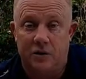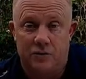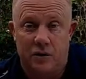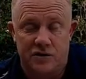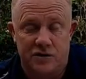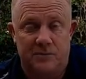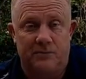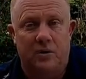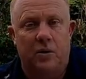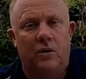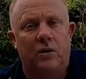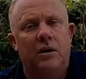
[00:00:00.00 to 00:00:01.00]
Cross the
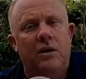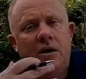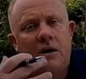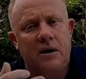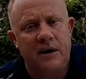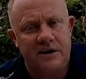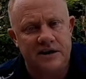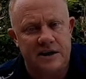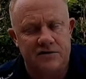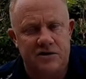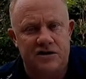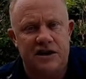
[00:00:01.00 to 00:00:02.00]
ball,
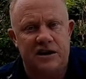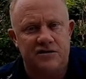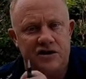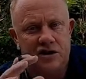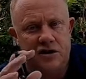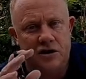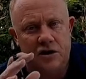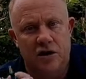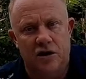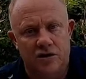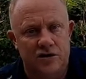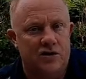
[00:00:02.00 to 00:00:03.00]
etc., etc. And you can
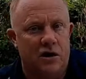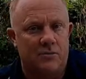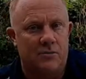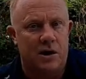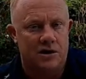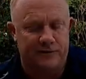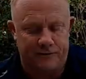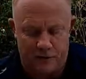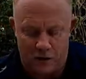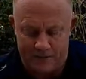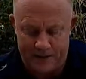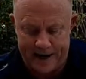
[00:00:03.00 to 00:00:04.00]
learn so much
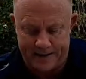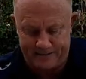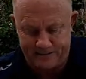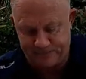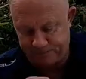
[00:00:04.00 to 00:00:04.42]
from that.